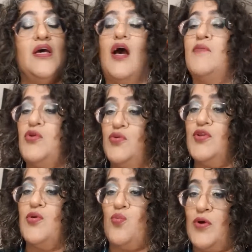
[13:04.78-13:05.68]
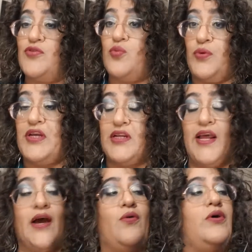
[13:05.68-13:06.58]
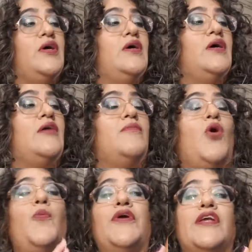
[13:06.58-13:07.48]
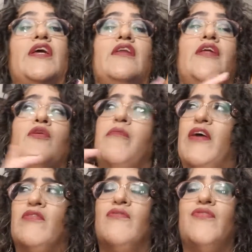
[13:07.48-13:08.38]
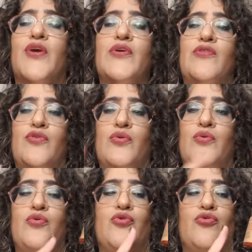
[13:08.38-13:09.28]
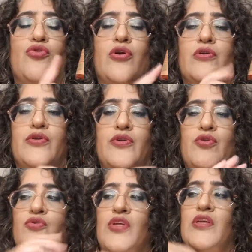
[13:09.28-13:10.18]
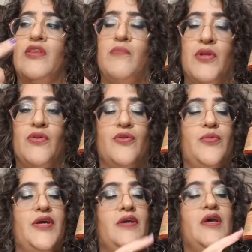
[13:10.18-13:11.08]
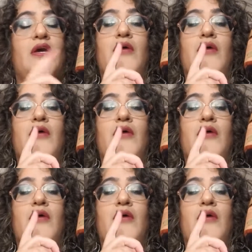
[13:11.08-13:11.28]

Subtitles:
I'm using it once a week now. I'm hoping to get another mask very soon to start using in the middle of the week,